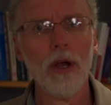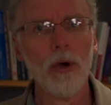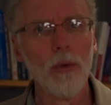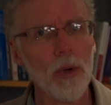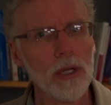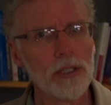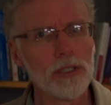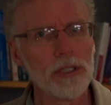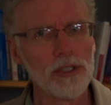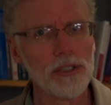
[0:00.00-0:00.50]

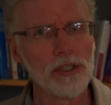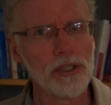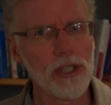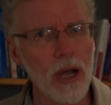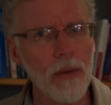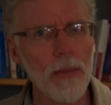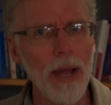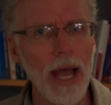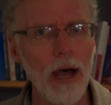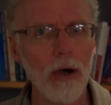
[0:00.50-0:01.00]
which are
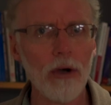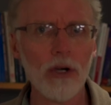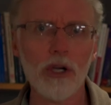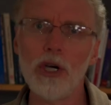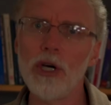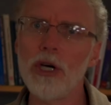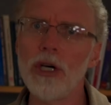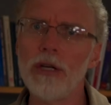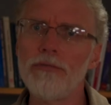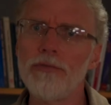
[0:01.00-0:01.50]
somehow
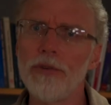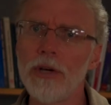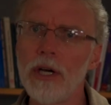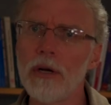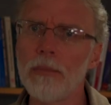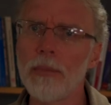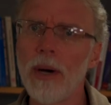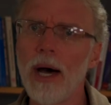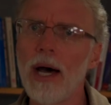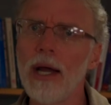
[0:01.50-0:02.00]
good for
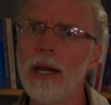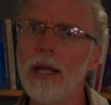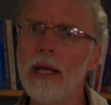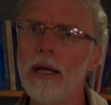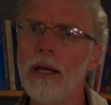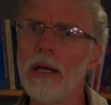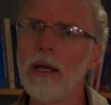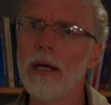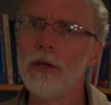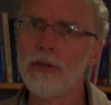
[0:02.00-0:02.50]
your body,
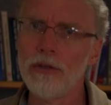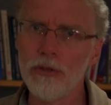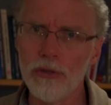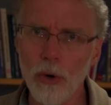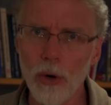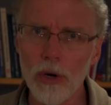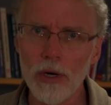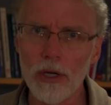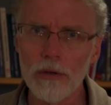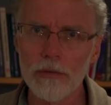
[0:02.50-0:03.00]

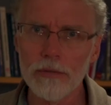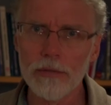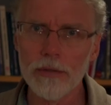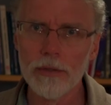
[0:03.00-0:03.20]
sort of.